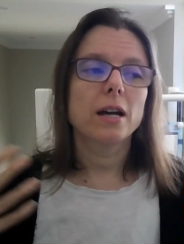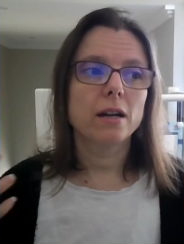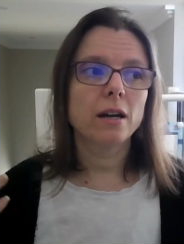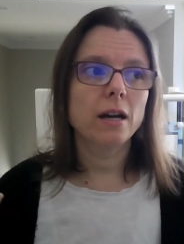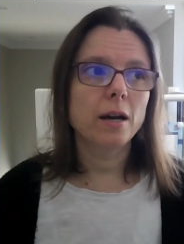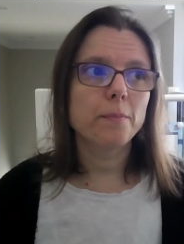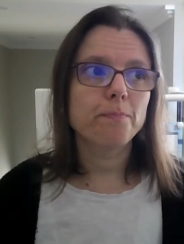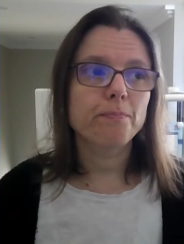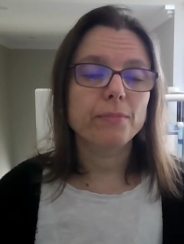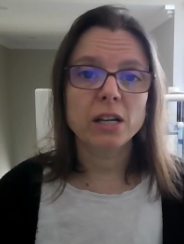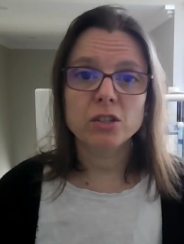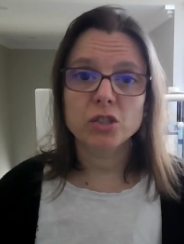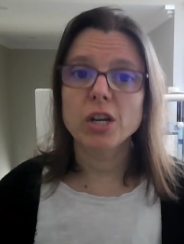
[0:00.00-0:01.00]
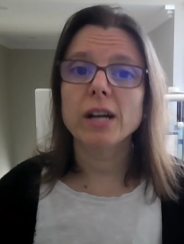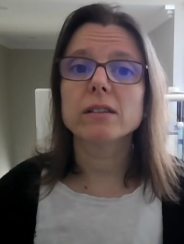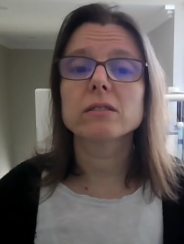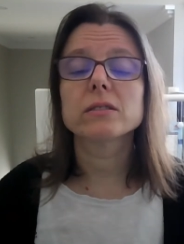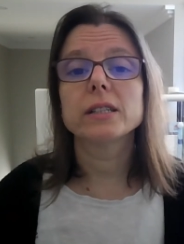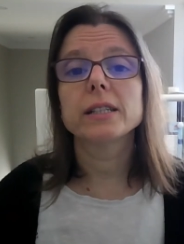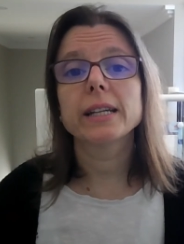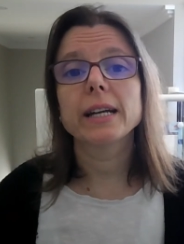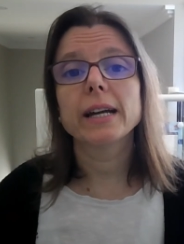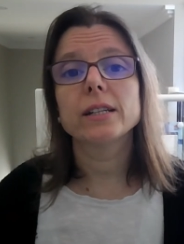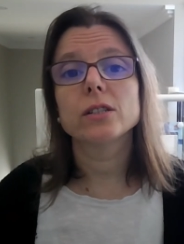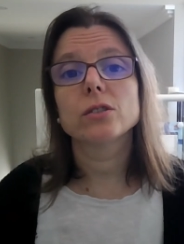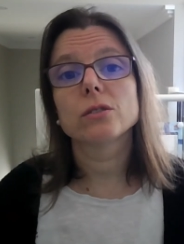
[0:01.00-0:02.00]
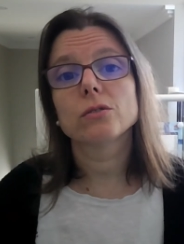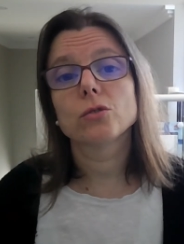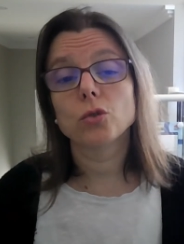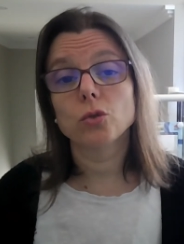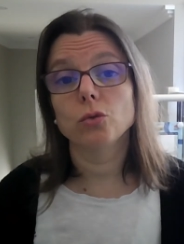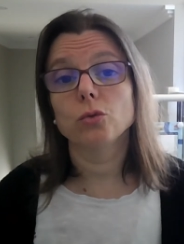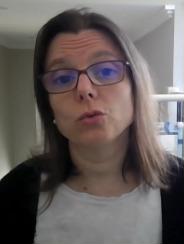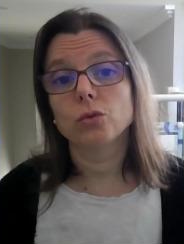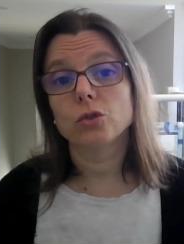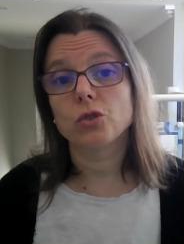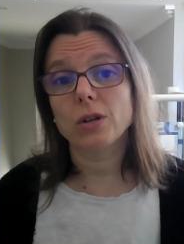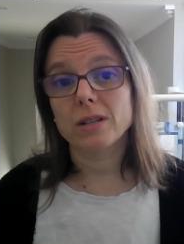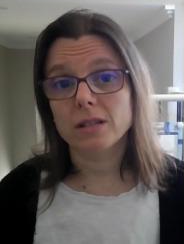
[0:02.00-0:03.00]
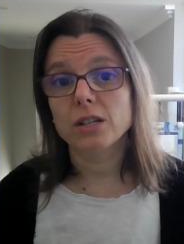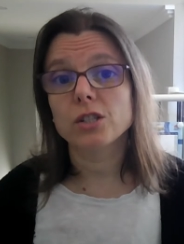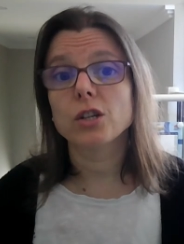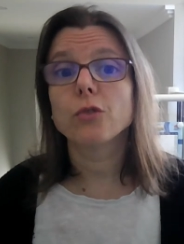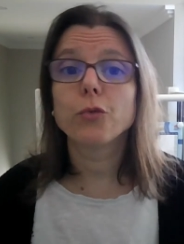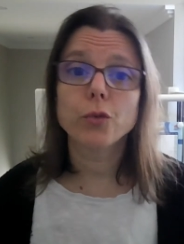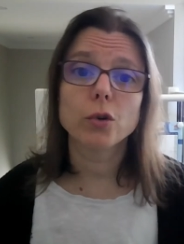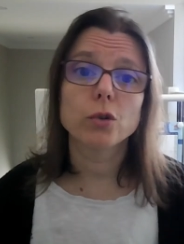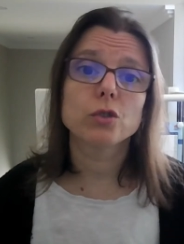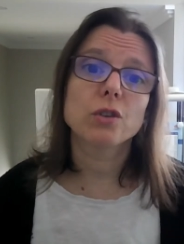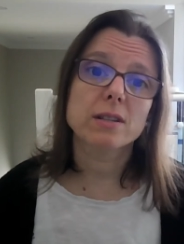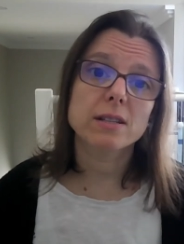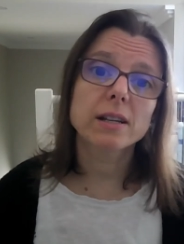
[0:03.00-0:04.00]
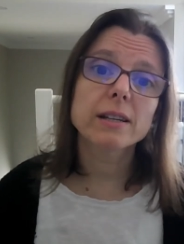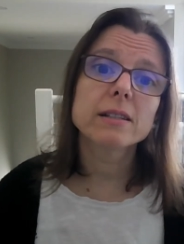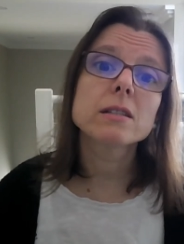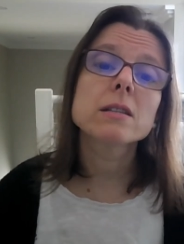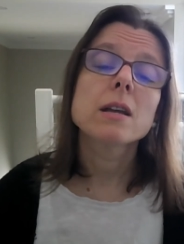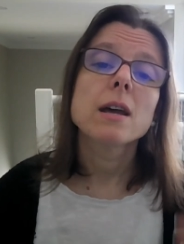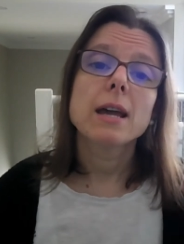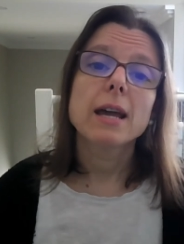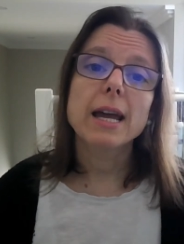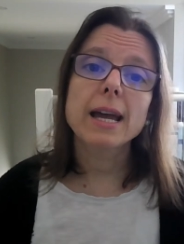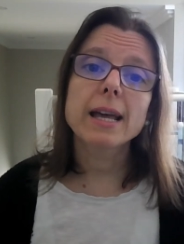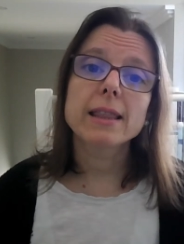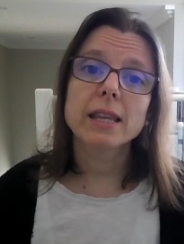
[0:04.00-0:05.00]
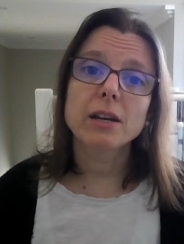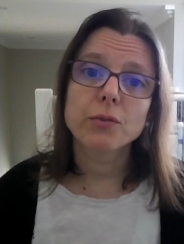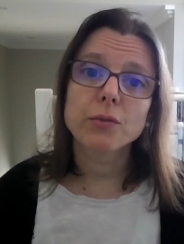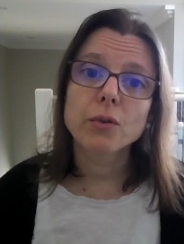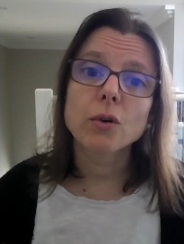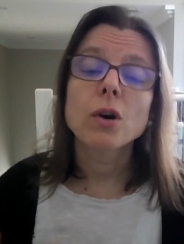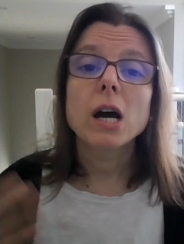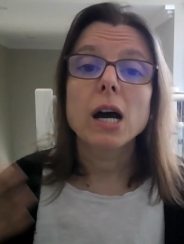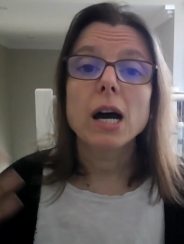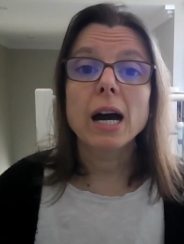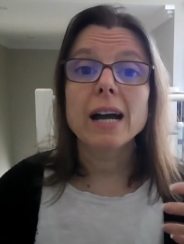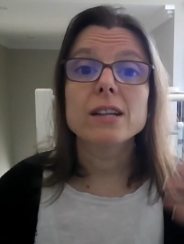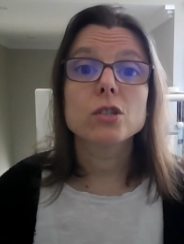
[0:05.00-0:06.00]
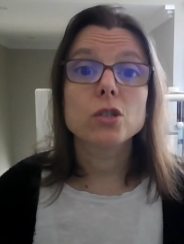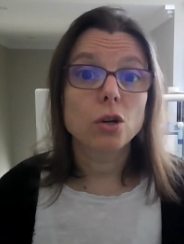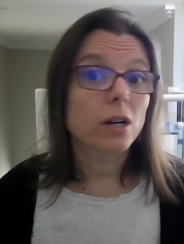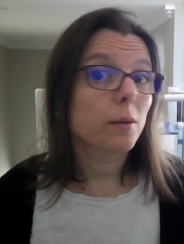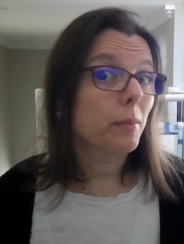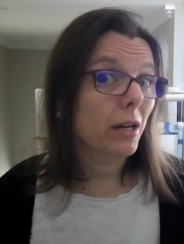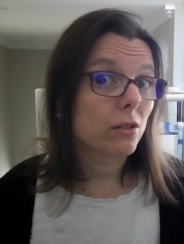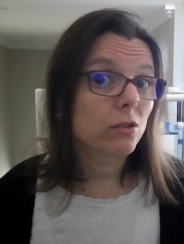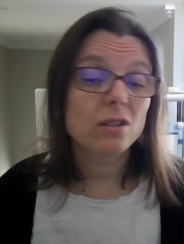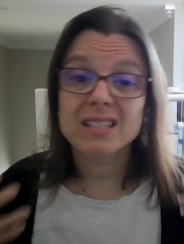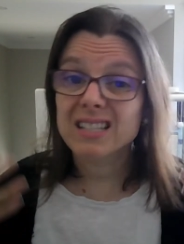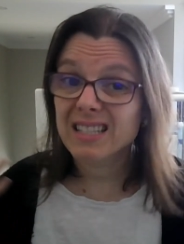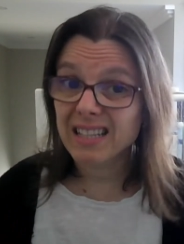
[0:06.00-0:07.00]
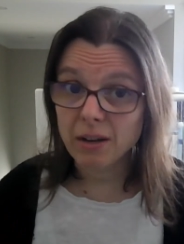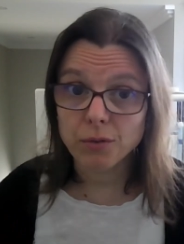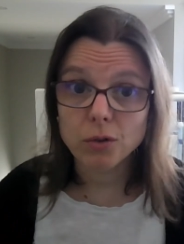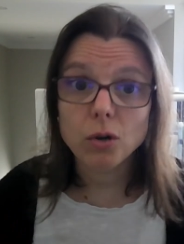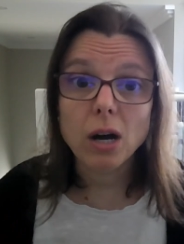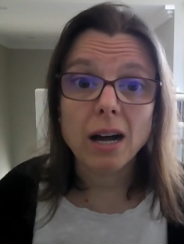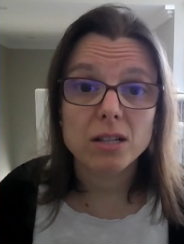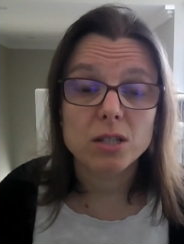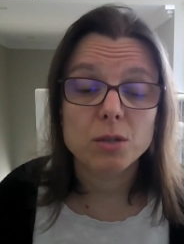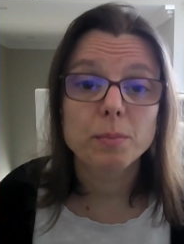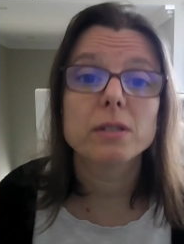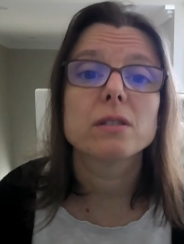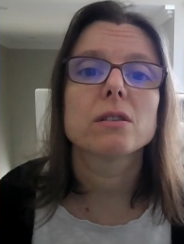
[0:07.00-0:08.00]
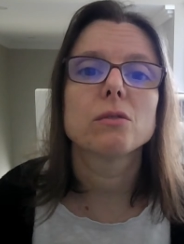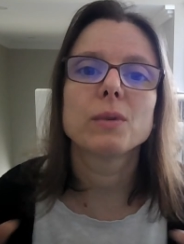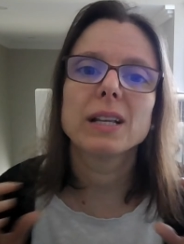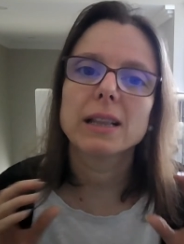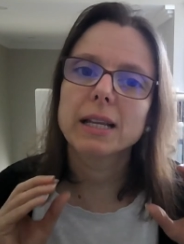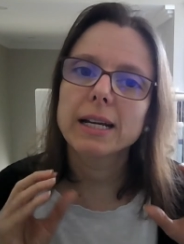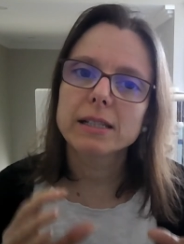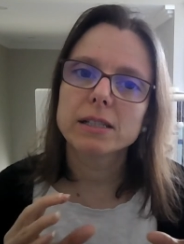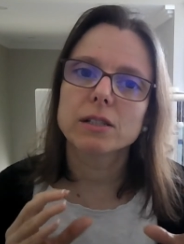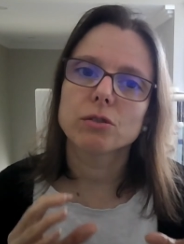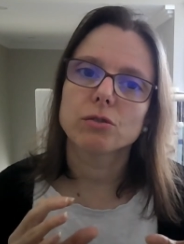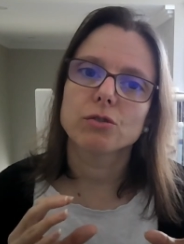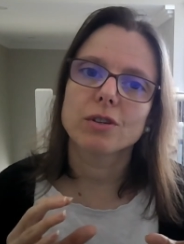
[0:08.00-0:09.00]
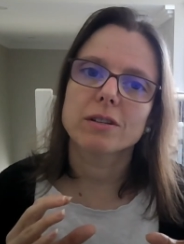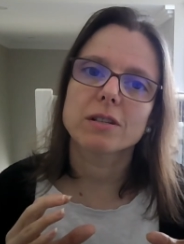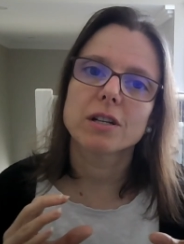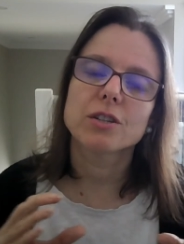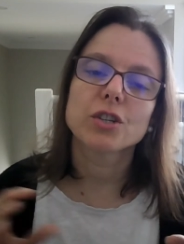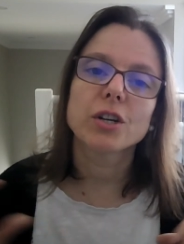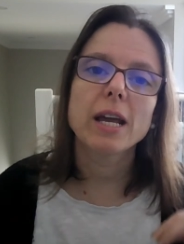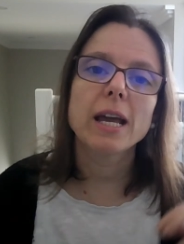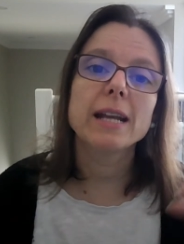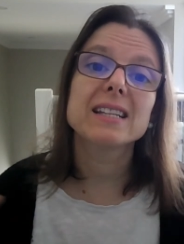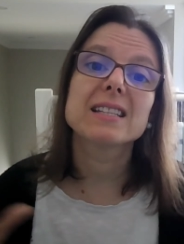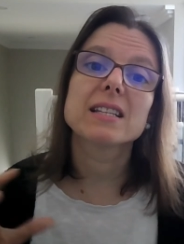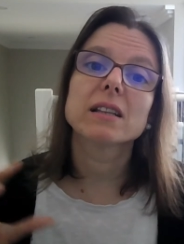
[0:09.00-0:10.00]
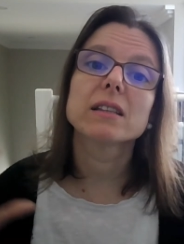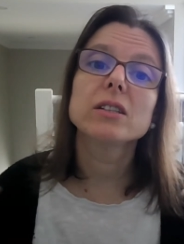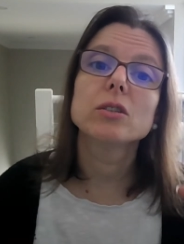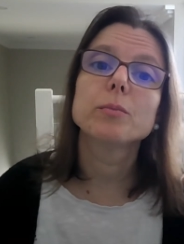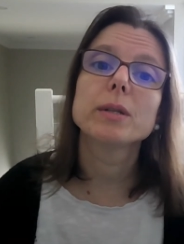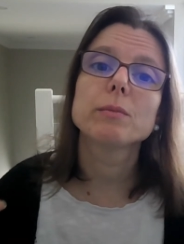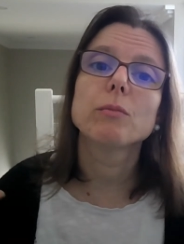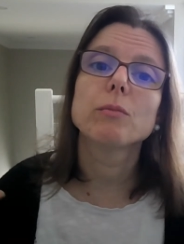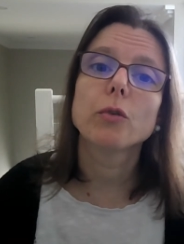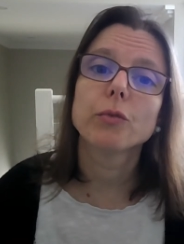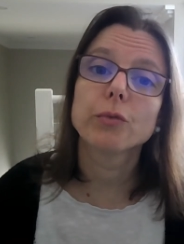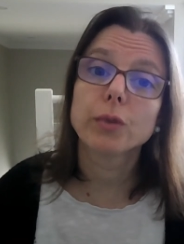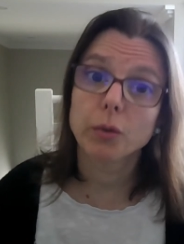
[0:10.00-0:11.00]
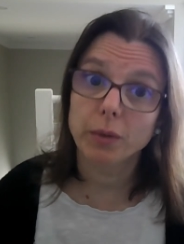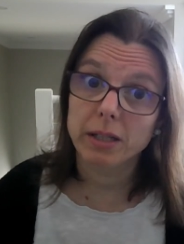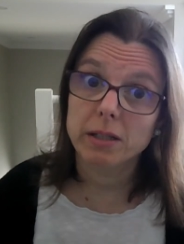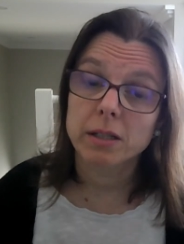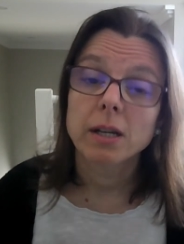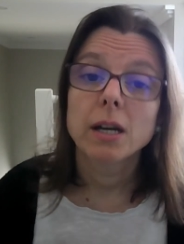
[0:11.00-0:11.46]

a channel dedicated to translation for translators, and therefore I talk about several aspects related to translation, and it's a little bit more fluid.